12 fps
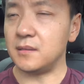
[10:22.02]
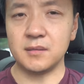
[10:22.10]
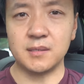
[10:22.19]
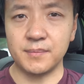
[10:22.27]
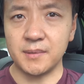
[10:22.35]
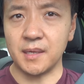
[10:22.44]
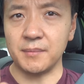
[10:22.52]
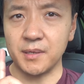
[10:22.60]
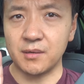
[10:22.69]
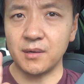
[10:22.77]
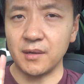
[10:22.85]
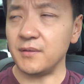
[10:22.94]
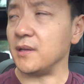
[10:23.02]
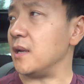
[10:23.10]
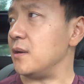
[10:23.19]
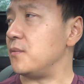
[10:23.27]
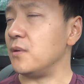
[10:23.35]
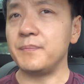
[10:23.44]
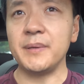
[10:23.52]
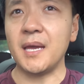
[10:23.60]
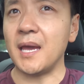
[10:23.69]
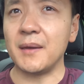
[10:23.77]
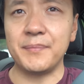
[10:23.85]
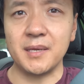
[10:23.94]
There's something I've been craving, and I won't
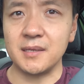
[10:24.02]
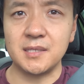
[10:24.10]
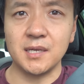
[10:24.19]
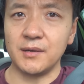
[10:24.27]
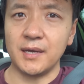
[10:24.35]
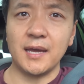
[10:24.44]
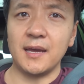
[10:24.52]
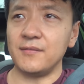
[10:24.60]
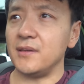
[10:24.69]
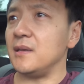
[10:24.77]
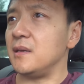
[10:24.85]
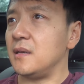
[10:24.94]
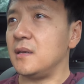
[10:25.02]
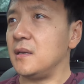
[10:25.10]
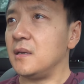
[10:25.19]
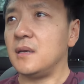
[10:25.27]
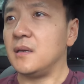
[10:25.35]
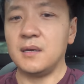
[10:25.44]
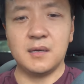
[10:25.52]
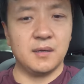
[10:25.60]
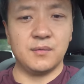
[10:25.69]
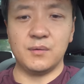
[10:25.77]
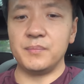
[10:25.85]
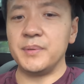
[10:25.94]
be happy until I have it.
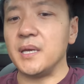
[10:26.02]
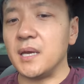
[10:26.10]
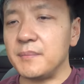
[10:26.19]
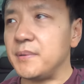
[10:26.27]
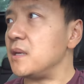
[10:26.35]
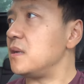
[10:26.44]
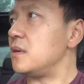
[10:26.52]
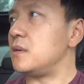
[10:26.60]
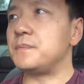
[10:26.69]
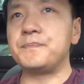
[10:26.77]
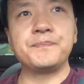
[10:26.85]
Won't be happy at all.